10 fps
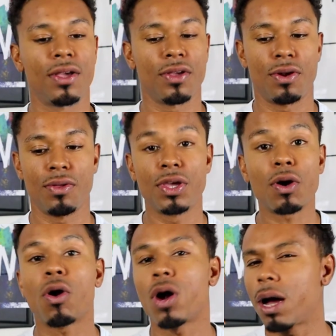You know,
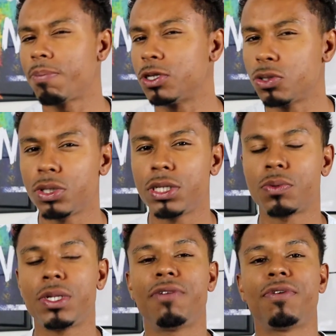there are opportunities.
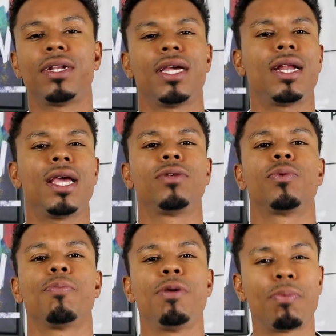We live in a day and age
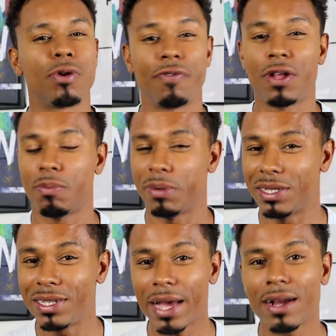where people are developing
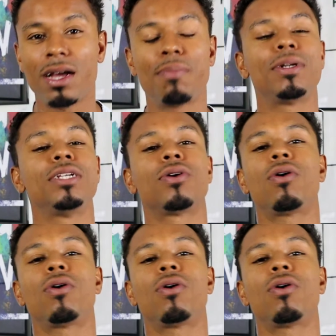tech companies,